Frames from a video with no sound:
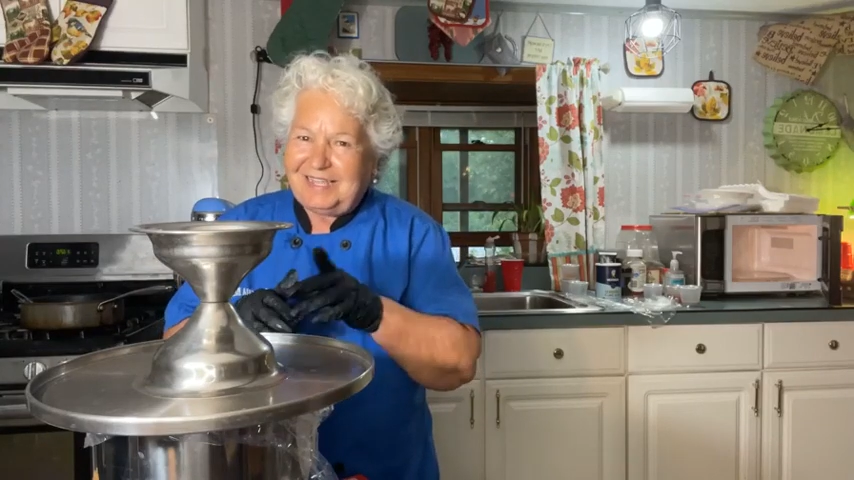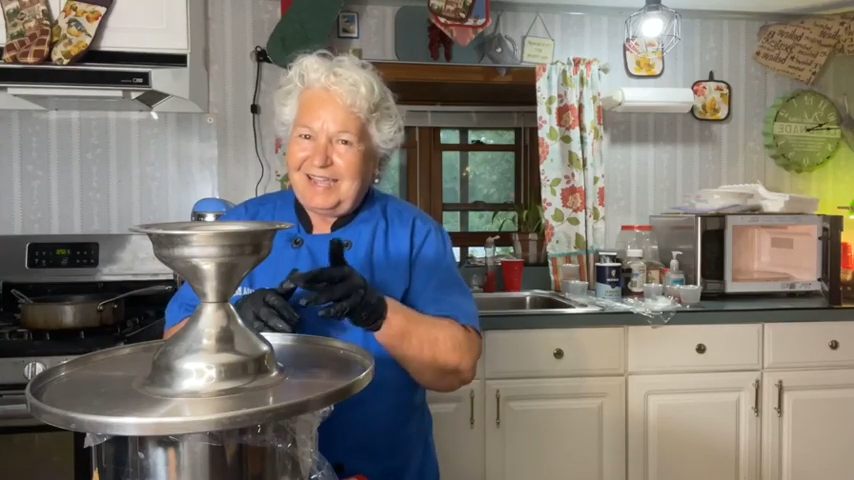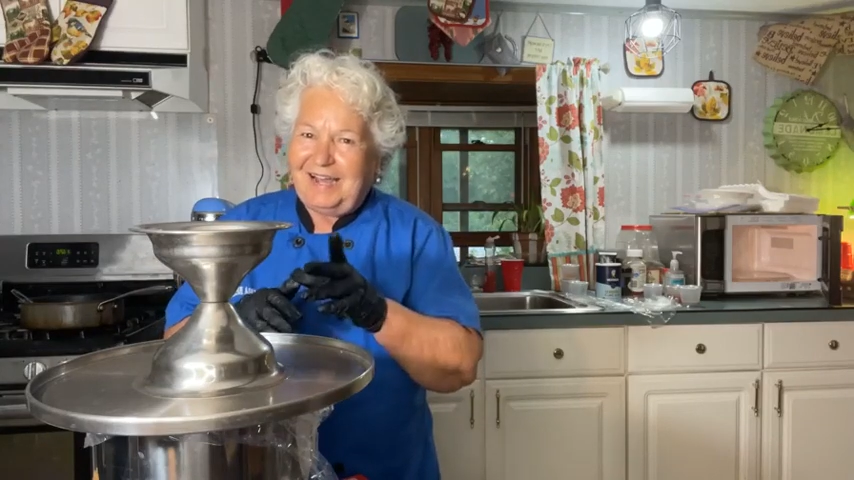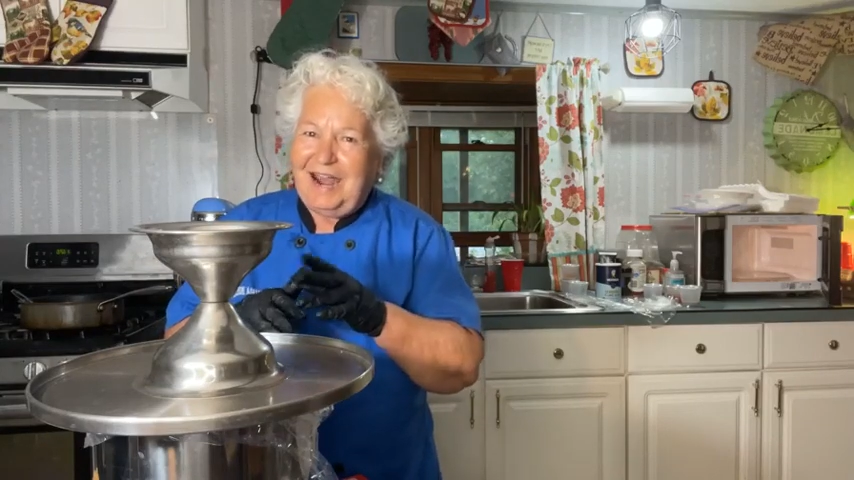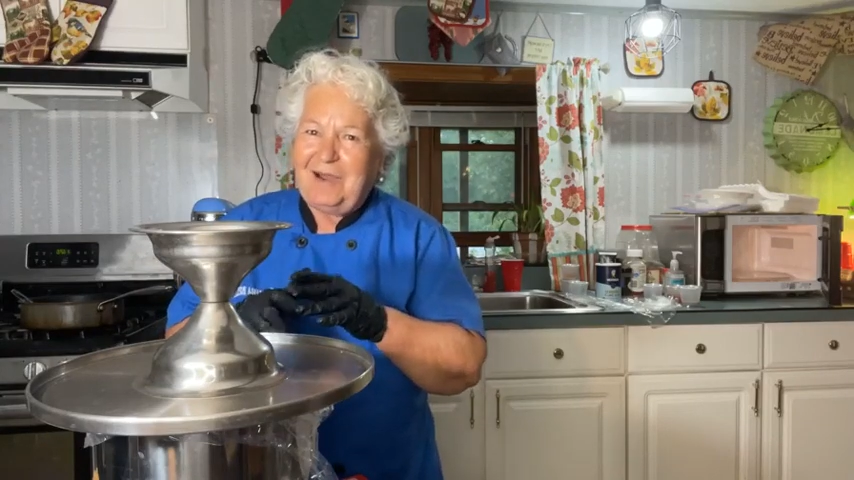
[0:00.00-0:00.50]

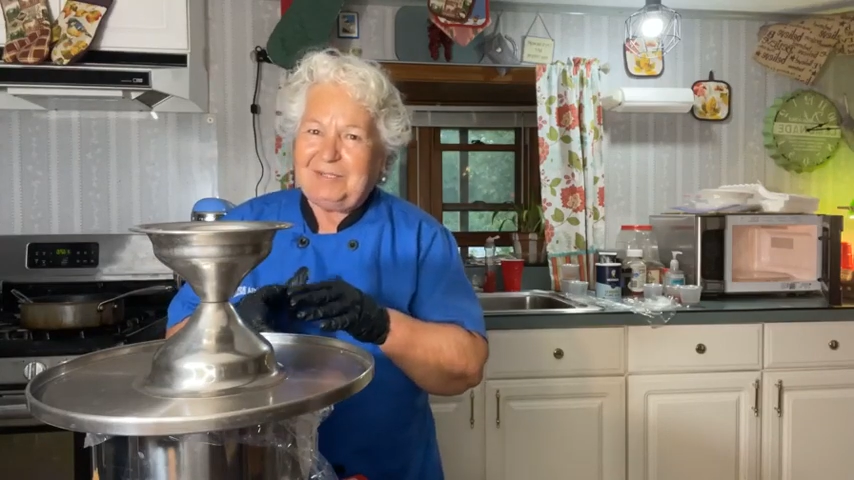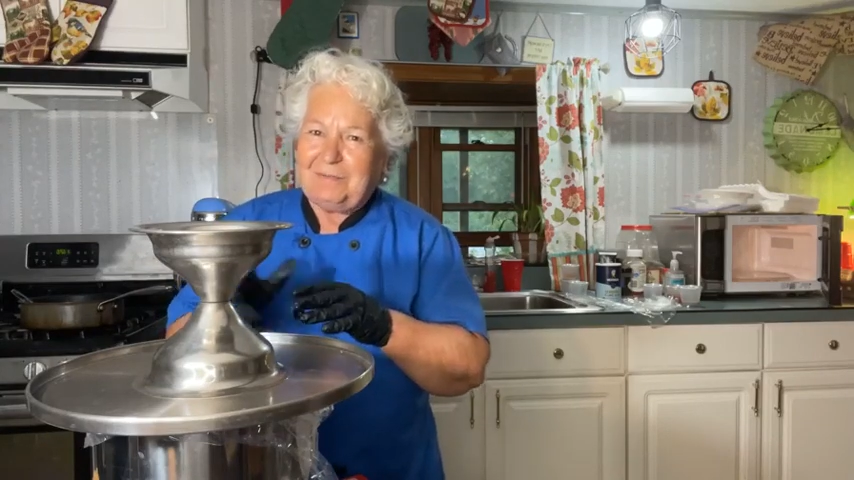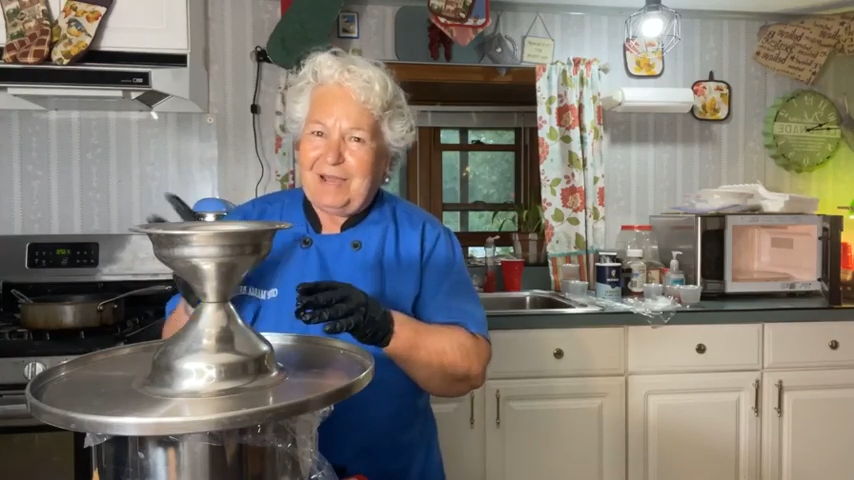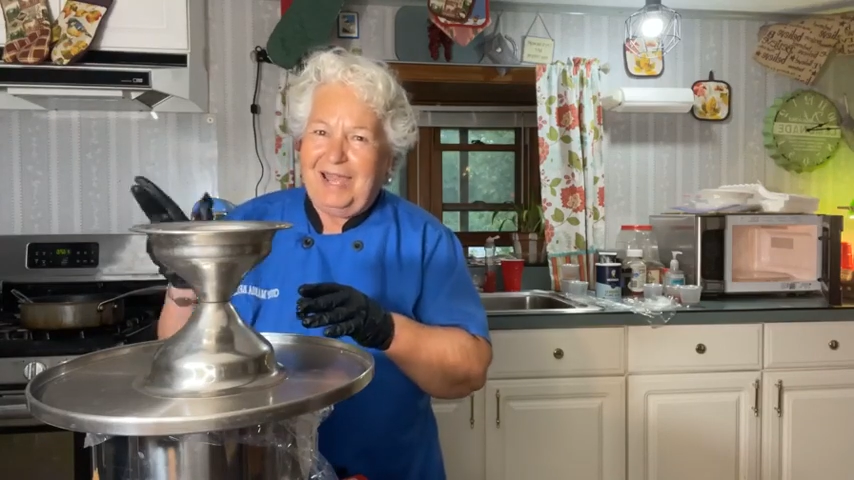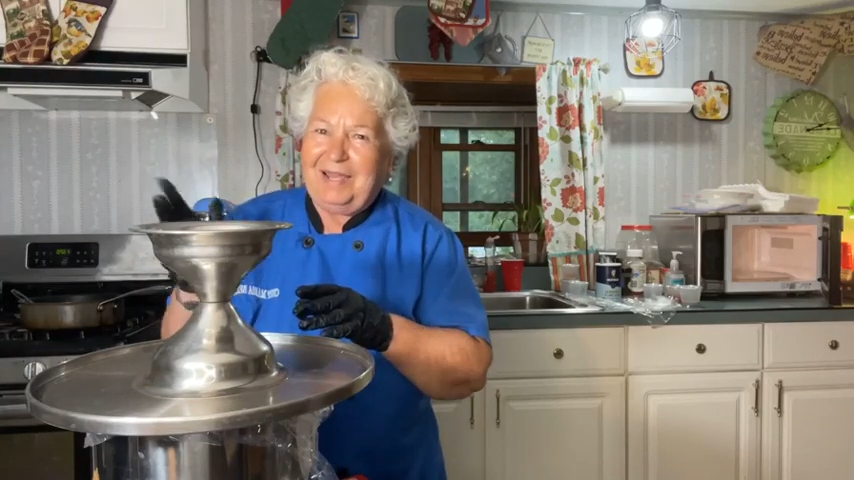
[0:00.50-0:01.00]
Stay
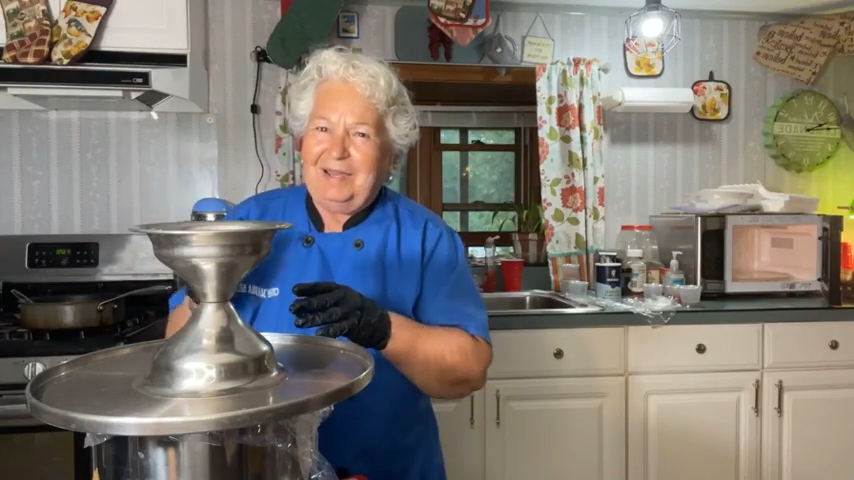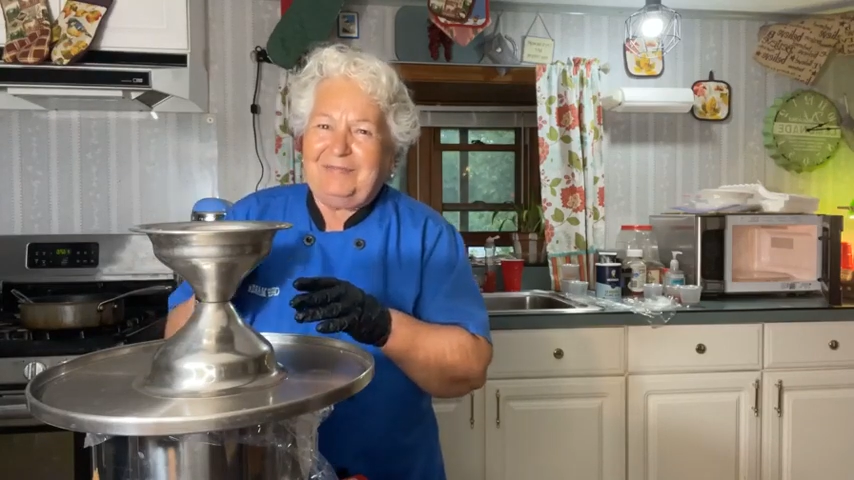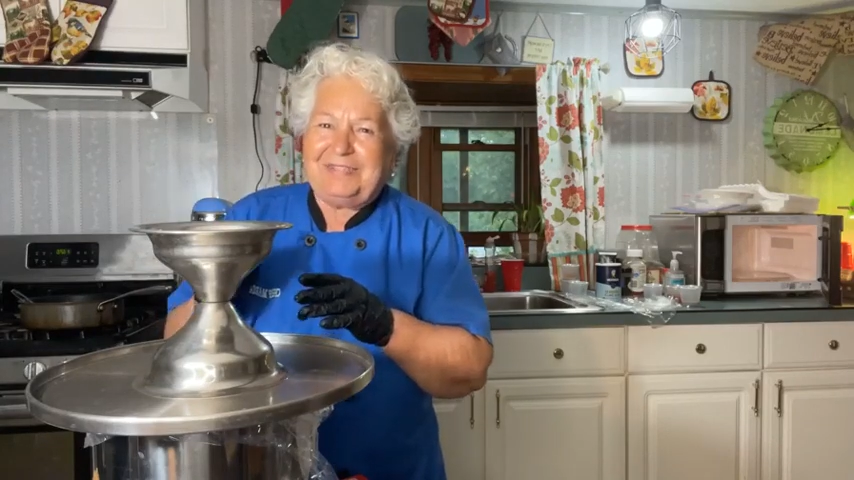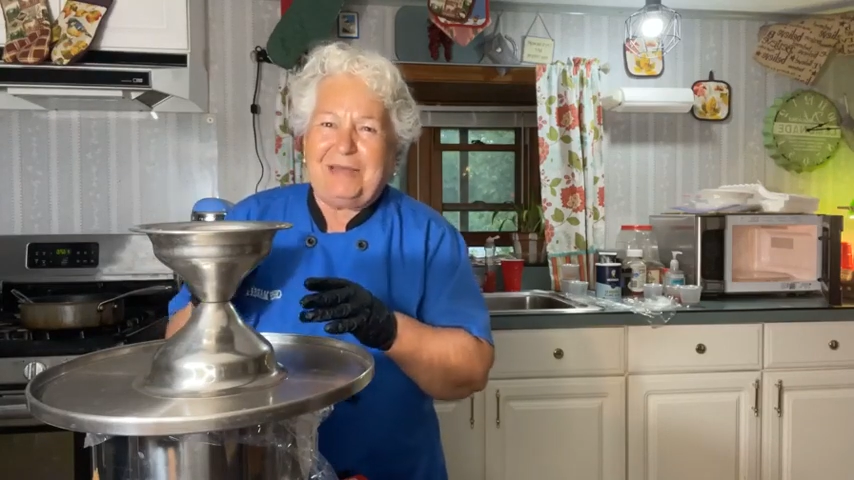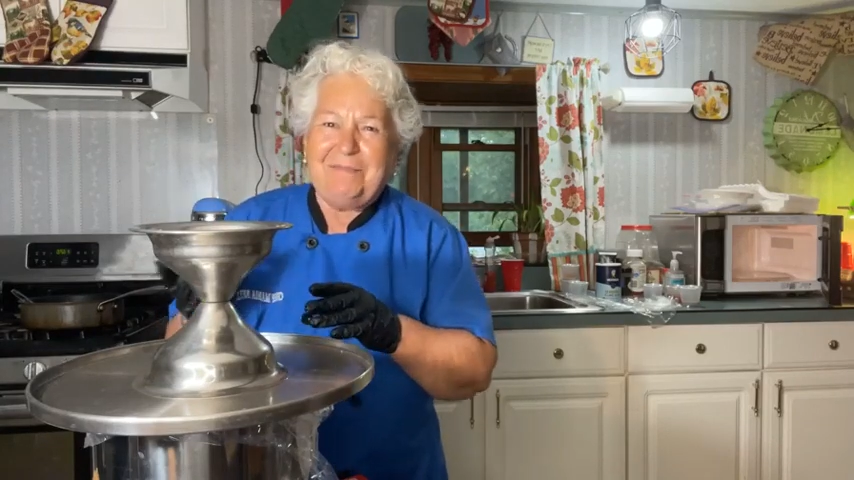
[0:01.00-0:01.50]
around, I might
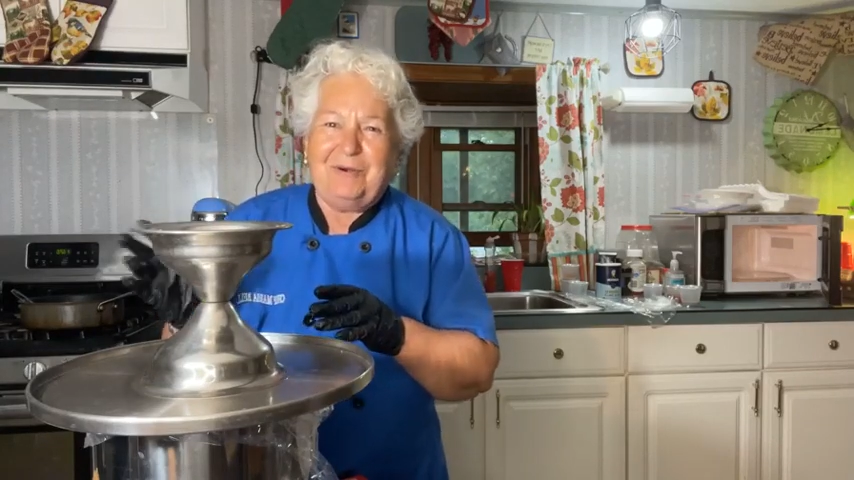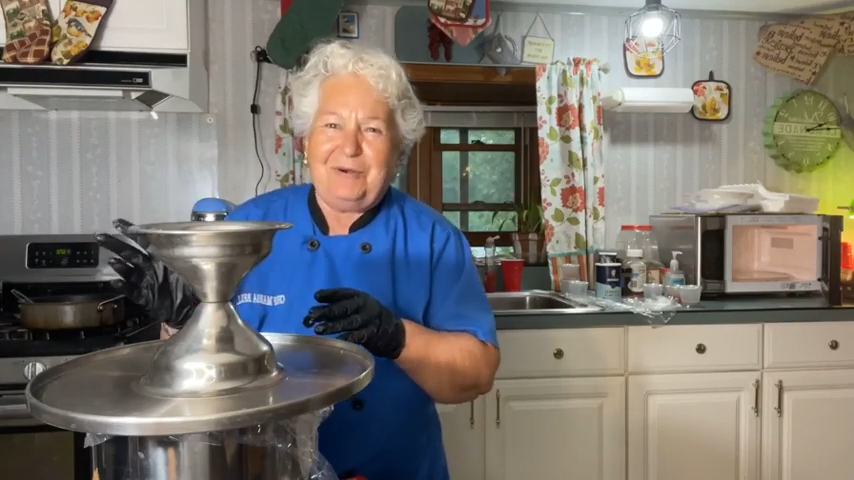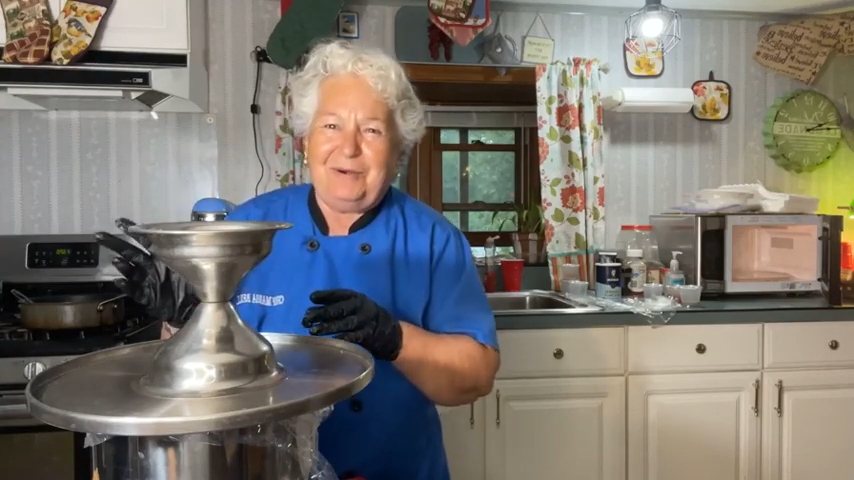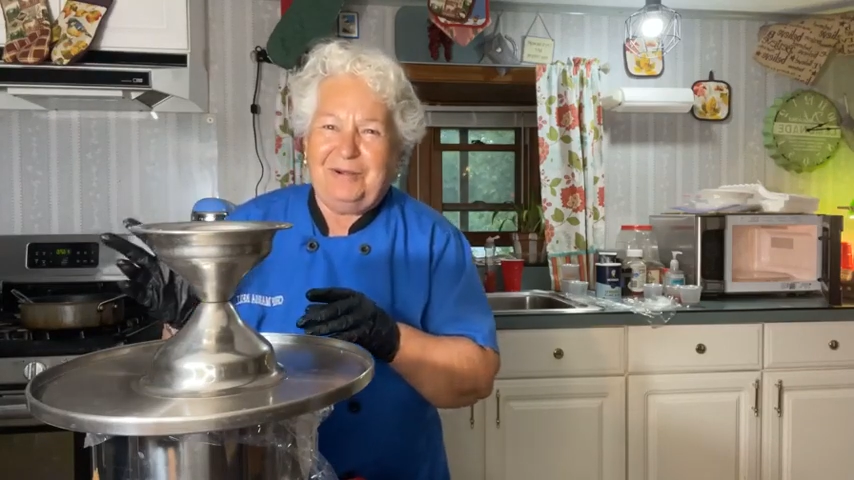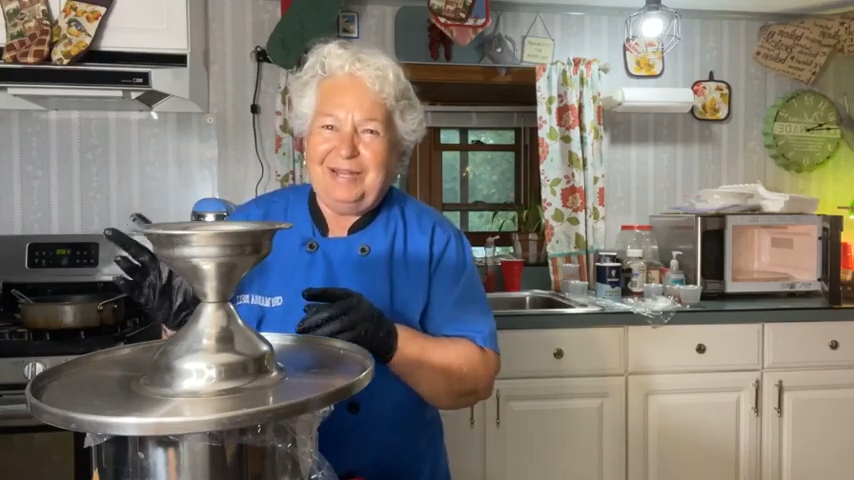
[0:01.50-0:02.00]
have some
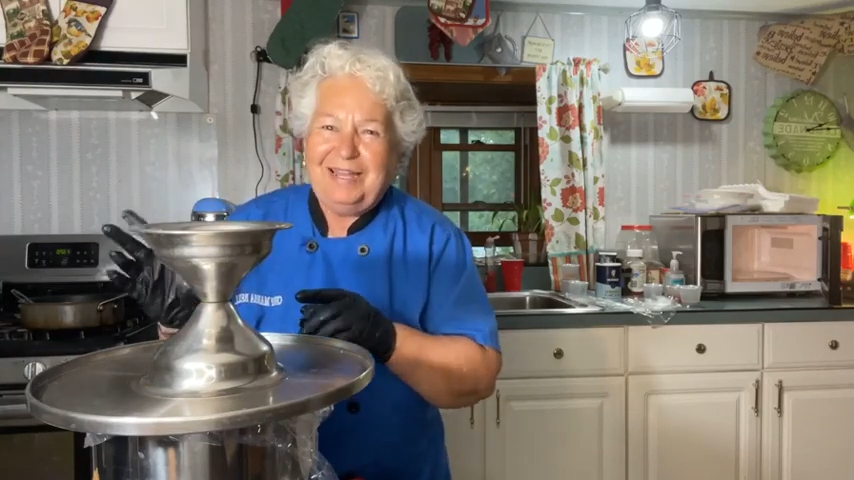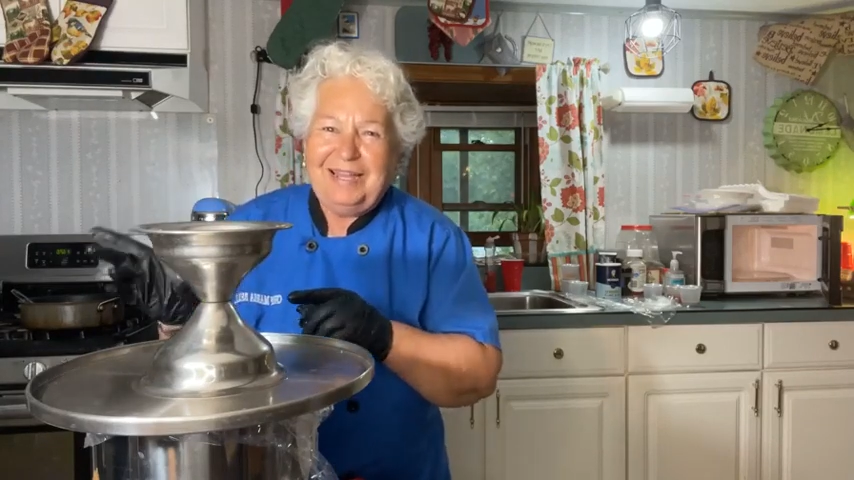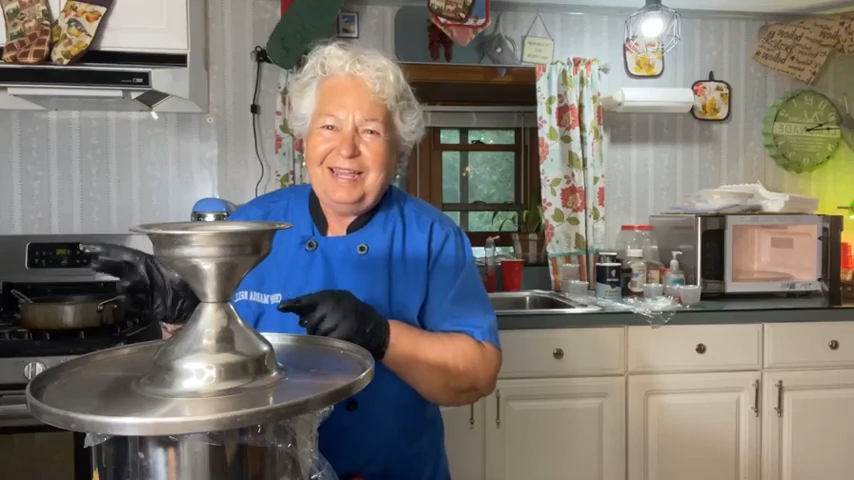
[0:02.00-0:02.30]
more